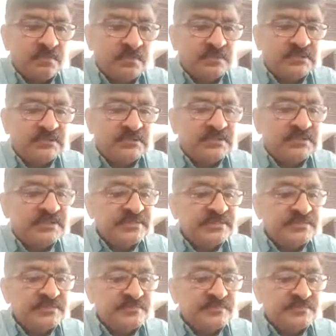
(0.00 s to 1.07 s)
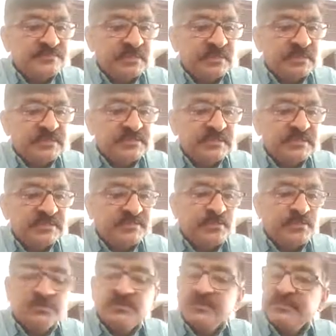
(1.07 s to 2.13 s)
6 years.
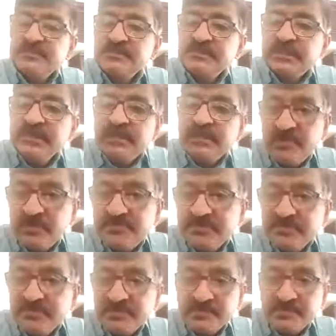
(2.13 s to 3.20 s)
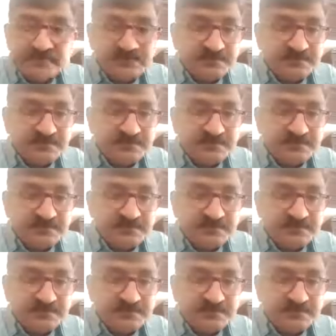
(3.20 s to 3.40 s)
Both sex equally affected.